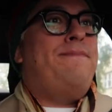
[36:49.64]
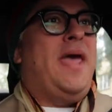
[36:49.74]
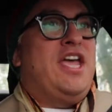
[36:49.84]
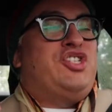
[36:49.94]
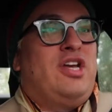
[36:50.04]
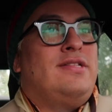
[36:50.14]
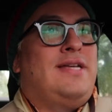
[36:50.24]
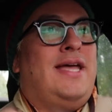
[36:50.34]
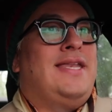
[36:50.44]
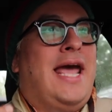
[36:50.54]
patient
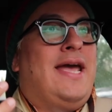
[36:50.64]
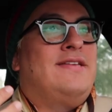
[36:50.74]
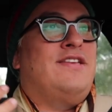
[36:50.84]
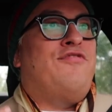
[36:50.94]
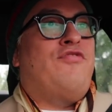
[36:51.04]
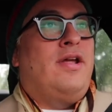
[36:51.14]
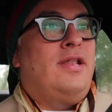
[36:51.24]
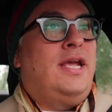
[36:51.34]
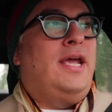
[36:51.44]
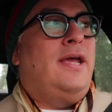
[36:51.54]
and nice and
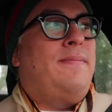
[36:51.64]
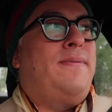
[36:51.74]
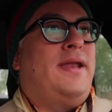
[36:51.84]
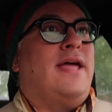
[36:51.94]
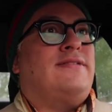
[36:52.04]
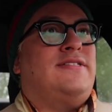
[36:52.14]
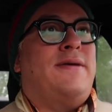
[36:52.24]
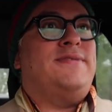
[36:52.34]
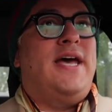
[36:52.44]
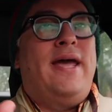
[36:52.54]
friendly, but at the
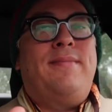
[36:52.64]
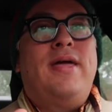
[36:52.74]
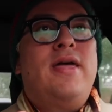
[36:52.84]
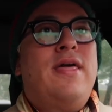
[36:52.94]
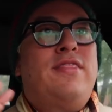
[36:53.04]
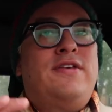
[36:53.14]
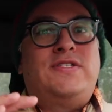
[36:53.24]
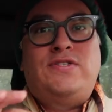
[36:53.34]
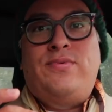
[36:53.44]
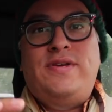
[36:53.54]
same time,
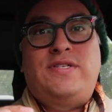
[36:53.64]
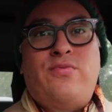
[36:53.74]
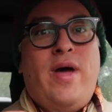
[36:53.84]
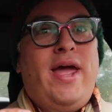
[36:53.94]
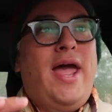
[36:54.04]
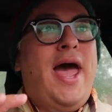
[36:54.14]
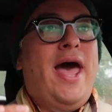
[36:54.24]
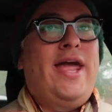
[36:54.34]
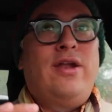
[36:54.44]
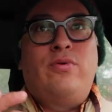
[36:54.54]
this is the reason why
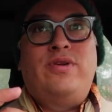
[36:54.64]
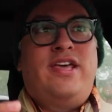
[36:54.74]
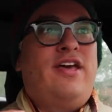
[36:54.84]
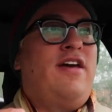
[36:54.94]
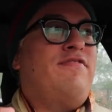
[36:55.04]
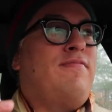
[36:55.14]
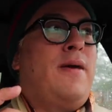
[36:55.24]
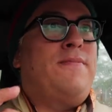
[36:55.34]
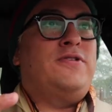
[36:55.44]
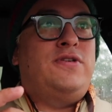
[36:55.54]
I don't give
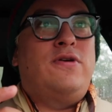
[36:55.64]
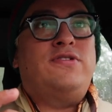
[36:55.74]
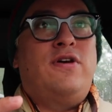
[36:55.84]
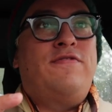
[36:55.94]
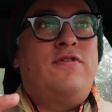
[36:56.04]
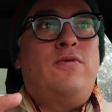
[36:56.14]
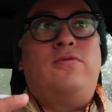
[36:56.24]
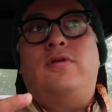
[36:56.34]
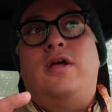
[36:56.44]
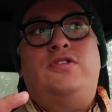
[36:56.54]
my personal cell
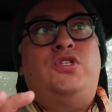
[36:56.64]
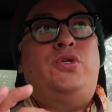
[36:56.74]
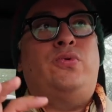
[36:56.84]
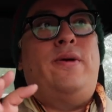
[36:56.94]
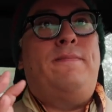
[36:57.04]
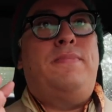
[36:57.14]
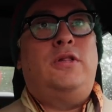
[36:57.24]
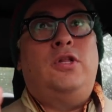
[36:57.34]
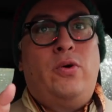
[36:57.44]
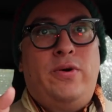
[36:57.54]
phone to
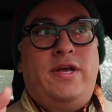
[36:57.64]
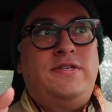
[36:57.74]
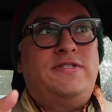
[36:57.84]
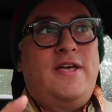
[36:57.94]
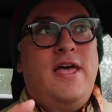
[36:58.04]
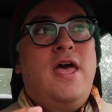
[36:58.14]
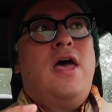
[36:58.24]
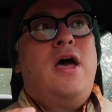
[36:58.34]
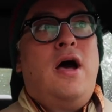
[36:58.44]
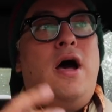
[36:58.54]
employees
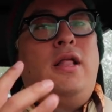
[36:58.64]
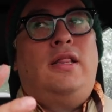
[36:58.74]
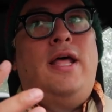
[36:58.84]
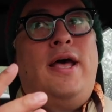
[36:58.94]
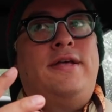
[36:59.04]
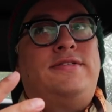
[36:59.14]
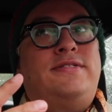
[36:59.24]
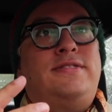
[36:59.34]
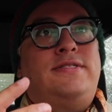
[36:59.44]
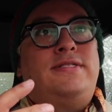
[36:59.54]

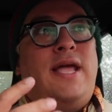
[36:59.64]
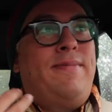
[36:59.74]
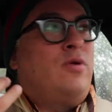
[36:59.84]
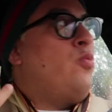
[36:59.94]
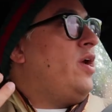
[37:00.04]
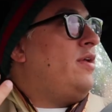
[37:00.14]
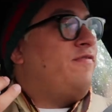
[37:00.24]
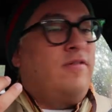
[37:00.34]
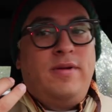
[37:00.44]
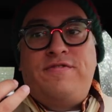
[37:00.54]
unless they've been working
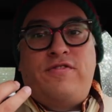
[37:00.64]
for me